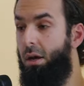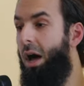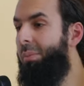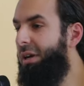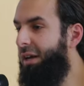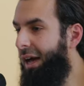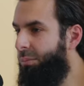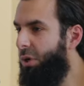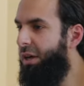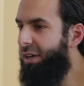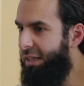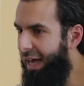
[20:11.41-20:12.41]
I mean,
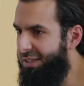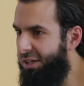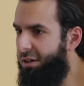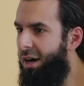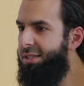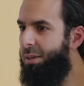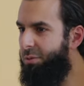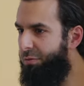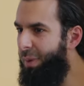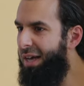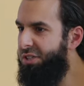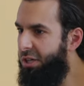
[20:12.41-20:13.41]
alhamdulillah, the classic concept of
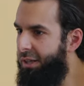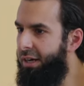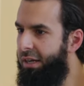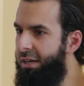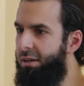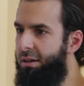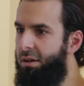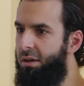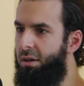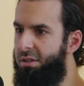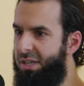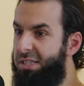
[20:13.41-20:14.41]
masculinity
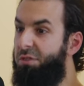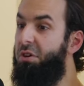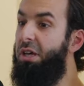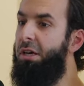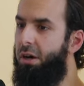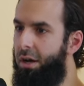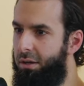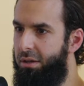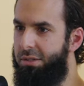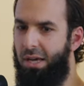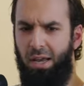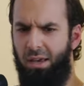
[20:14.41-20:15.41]
sense of ghira
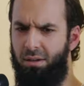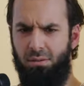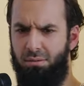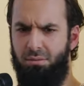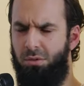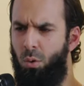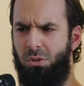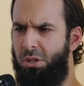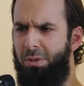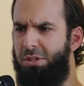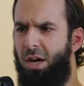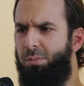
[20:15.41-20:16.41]
is that, hey, no one's going
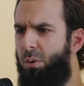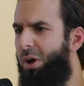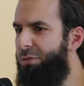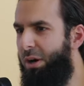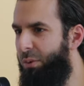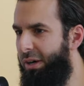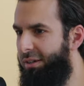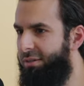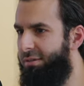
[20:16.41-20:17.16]
to be talking to my wife that way.